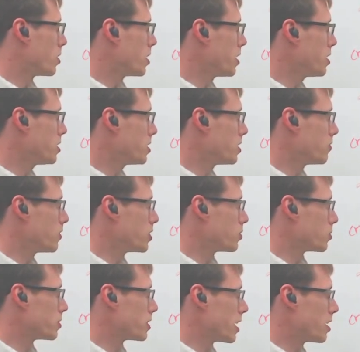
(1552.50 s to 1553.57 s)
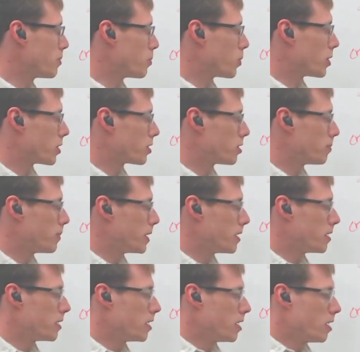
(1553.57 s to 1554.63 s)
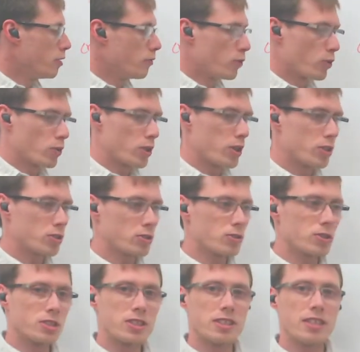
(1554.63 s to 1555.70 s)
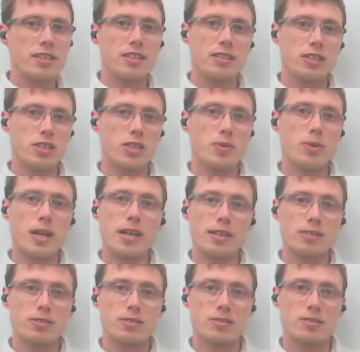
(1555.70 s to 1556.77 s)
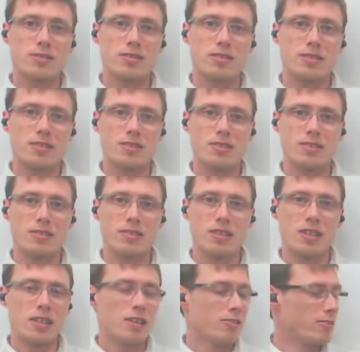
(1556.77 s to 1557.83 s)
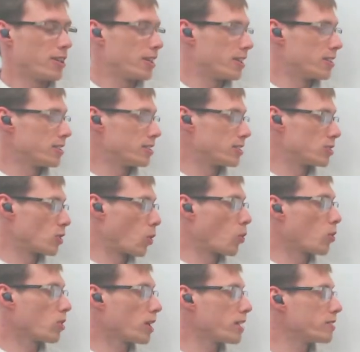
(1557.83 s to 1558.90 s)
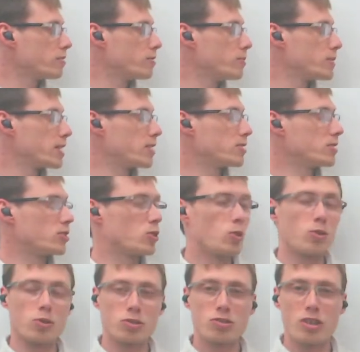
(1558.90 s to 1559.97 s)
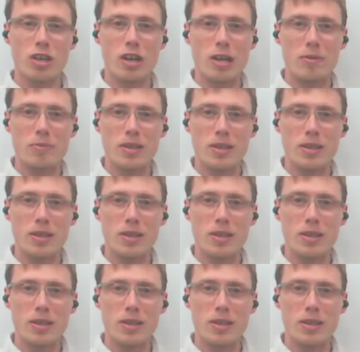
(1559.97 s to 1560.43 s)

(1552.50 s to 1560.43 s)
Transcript: each individual data point could be for a certain city in the US, right? And this is total ice cream sales and total crime.